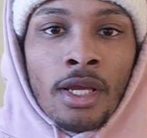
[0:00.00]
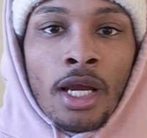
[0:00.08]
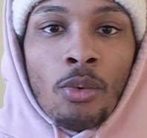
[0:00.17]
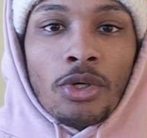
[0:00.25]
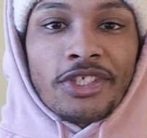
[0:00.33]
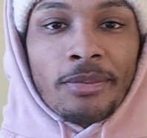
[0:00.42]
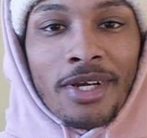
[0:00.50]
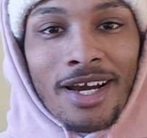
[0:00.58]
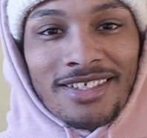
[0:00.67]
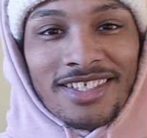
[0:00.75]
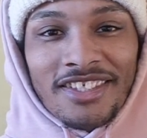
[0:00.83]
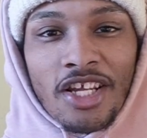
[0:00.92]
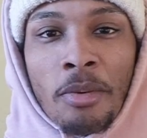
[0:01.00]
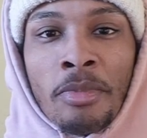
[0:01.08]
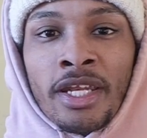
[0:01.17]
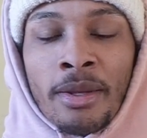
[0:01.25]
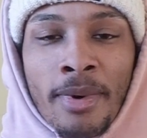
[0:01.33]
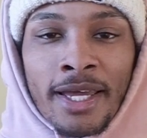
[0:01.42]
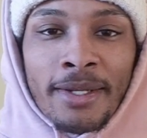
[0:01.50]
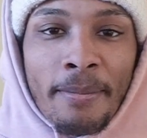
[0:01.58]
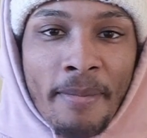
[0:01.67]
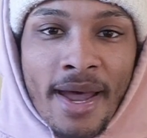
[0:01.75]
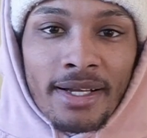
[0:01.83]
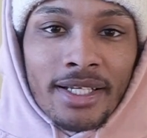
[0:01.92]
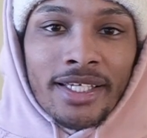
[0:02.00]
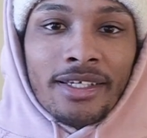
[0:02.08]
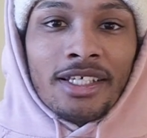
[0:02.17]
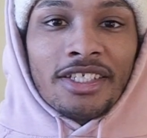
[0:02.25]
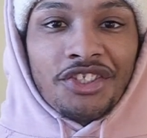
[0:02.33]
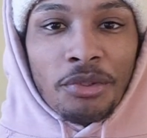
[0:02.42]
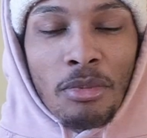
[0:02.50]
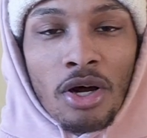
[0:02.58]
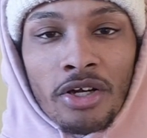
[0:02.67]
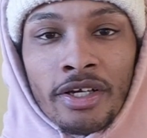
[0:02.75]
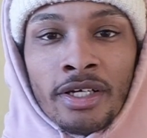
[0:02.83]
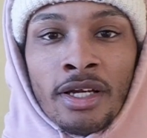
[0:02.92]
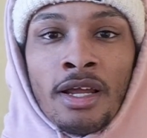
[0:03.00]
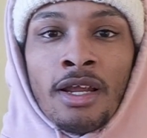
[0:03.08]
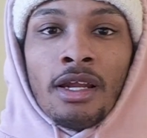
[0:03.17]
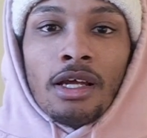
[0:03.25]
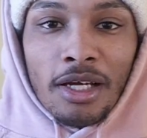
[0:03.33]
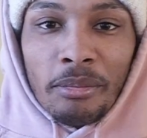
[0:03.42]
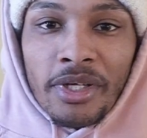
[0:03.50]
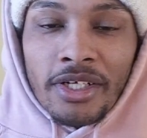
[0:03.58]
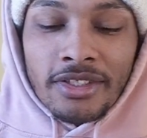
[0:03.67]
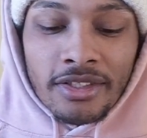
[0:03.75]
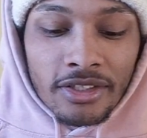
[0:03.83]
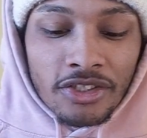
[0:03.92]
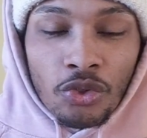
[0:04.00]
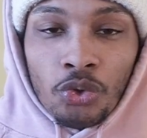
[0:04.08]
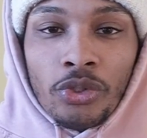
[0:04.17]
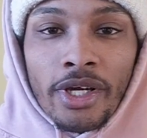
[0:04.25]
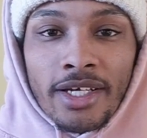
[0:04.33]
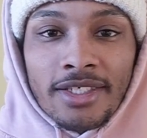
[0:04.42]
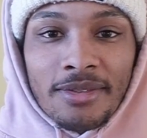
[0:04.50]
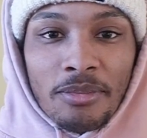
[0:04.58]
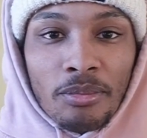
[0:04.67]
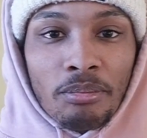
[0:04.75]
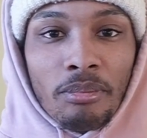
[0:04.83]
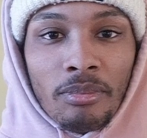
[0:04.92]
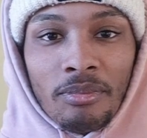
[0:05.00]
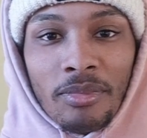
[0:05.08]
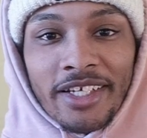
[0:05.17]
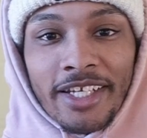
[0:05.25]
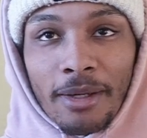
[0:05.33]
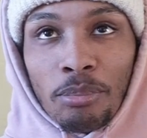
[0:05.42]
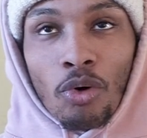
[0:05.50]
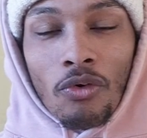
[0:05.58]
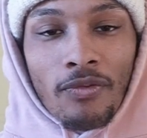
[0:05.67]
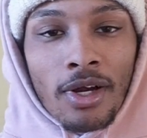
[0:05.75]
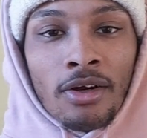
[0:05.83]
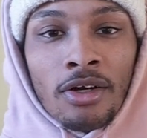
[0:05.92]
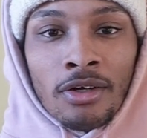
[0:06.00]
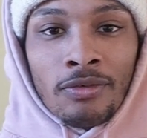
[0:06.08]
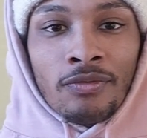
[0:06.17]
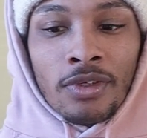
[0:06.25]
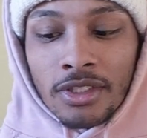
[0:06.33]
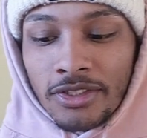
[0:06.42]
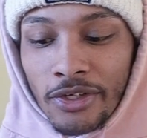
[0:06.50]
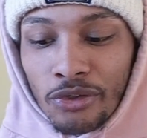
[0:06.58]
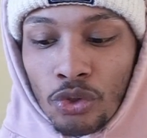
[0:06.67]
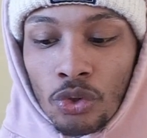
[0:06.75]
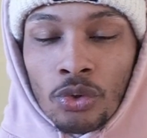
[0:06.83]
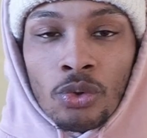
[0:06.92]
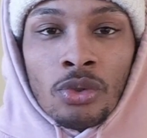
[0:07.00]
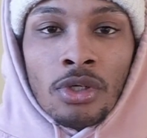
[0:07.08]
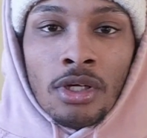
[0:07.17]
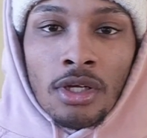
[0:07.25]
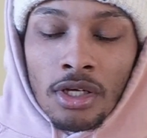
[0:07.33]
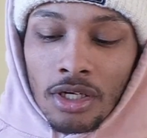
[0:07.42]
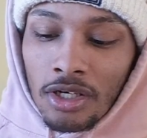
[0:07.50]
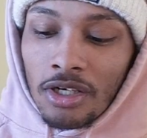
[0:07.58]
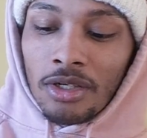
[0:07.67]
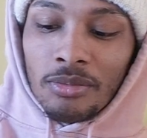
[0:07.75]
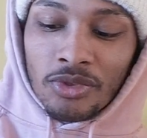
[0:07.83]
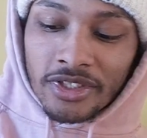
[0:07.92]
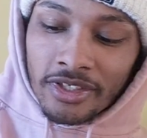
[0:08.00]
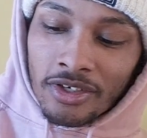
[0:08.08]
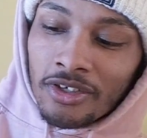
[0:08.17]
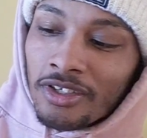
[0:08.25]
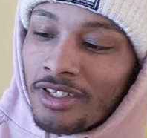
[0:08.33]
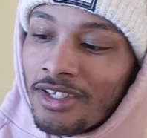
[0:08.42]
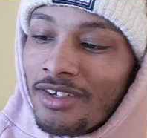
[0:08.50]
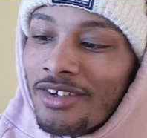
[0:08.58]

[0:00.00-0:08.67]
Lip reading: Alright, what's up guys? It's Nahmed Abandon back. It's Jamal here. I'm here to show you guys my deck profile of Son Goku. What's it called?